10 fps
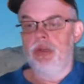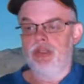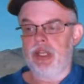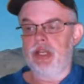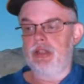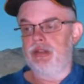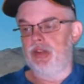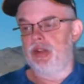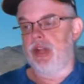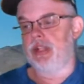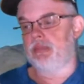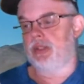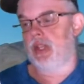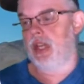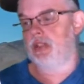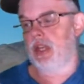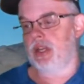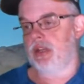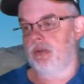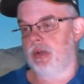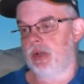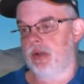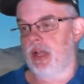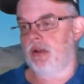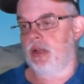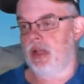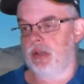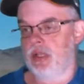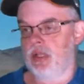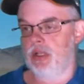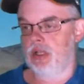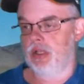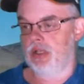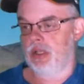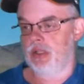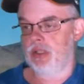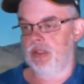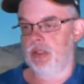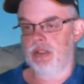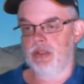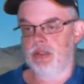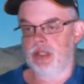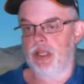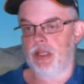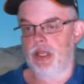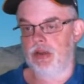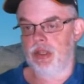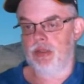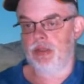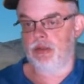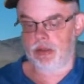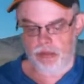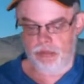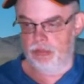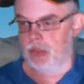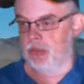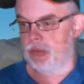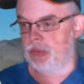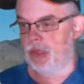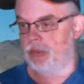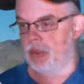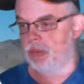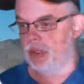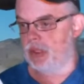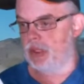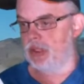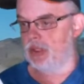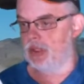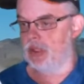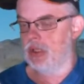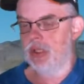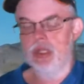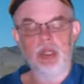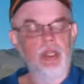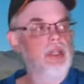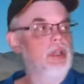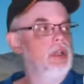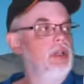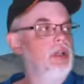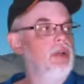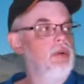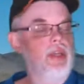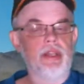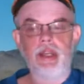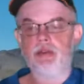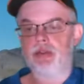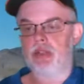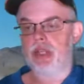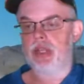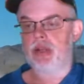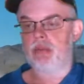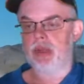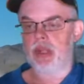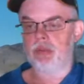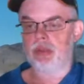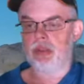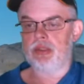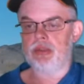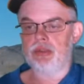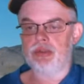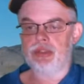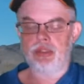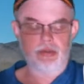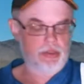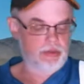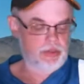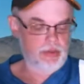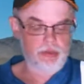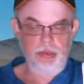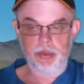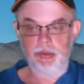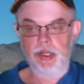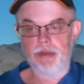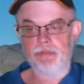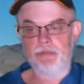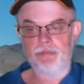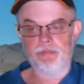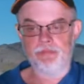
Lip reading: But she had a severe asthma attack, Shanna. By the way, howdy. Destination of the Light, howdy. Another member popping up in here. We had to have her taken out by ambulance. She was pretty bad.